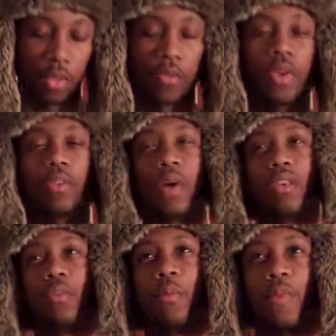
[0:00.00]
The reason
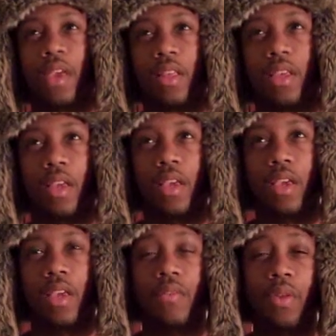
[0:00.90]
why Superman,
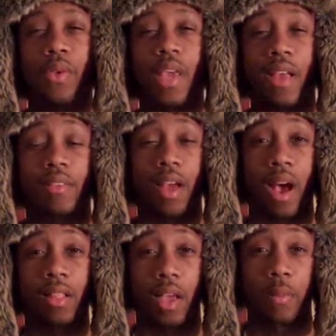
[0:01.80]
even though he has
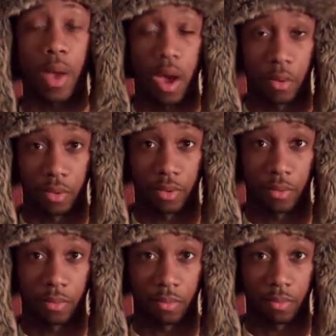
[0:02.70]
godlike
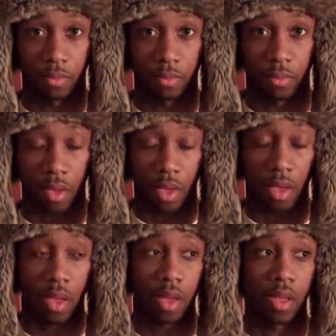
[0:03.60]
powers,
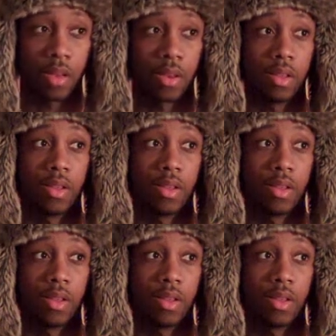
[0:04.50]
and